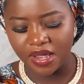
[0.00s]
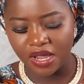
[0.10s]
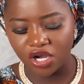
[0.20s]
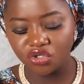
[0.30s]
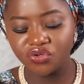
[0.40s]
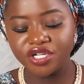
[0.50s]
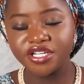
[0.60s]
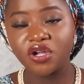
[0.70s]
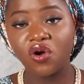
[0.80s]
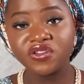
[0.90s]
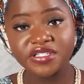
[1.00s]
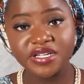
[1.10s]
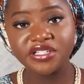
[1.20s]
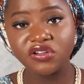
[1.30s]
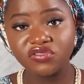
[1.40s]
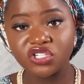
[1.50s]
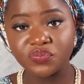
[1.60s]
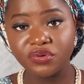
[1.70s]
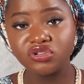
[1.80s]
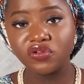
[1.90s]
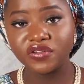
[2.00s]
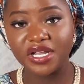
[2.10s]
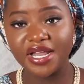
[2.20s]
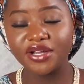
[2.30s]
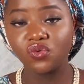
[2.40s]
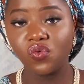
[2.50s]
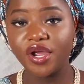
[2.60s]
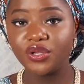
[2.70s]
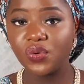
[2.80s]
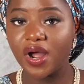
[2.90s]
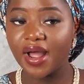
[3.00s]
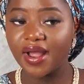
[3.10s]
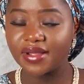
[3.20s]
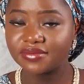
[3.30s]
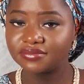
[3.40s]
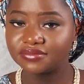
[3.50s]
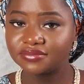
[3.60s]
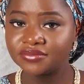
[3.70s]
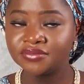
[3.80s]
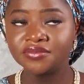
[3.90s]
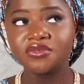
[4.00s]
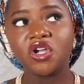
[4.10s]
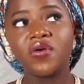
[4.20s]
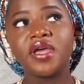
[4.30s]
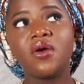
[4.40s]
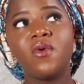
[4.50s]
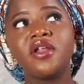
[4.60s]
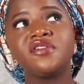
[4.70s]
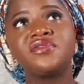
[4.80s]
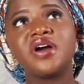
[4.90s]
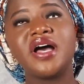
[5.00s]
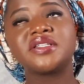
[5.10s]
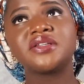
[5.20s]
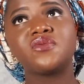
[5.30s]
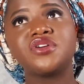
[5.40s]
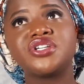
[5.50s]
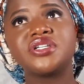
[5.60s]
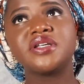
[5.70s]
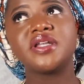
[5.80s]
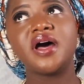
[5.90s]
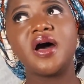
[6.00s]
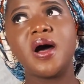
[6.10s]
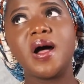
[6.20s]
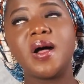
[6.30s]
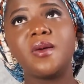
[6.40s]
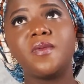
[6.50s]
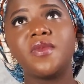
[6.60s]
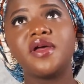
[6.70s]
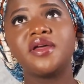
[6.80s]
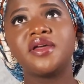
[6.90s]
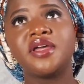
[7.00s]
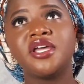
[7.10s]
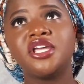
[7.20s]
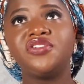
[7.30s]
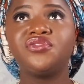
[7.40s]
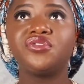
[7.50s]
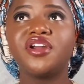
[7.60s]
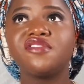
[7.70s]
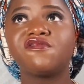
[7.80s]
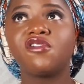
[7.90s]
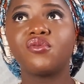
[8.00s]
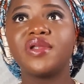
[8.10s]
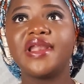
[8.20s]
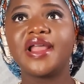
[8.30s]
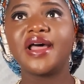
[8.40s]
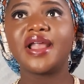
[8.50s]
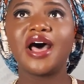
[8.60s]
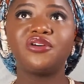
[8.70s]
you need the consent of the spirit of the land where you are. Okay, one of you asked a question, if you're in a foreign land, how